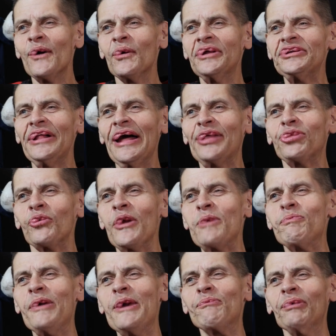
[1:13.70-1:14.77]
What is it, like 3
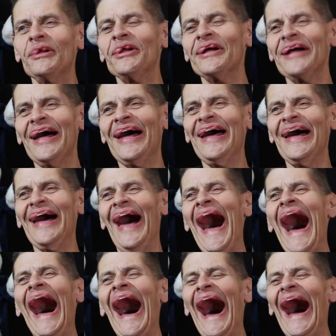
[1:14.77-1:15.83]
people?
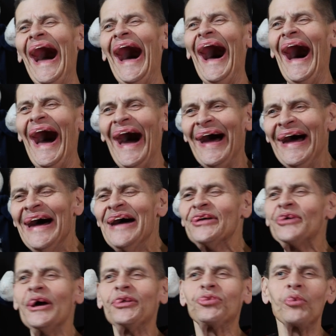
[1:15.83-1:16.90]

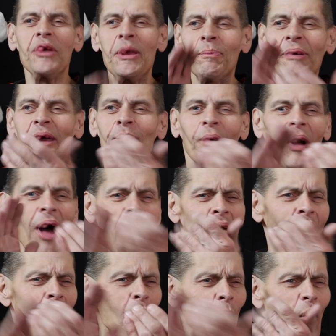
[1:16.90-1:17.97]
Like 3 people.
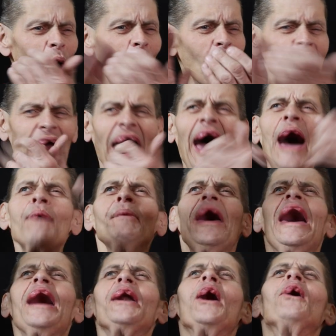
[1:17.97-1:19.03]
Woo, yeah,
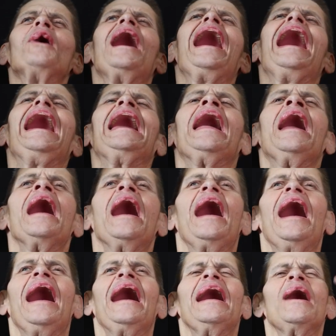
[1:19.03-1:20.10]
man, all right.
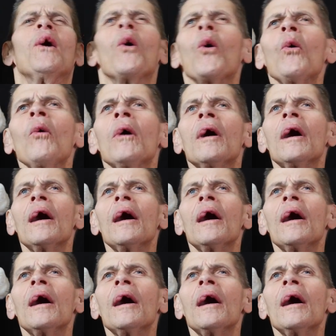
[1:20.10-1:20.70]
Who?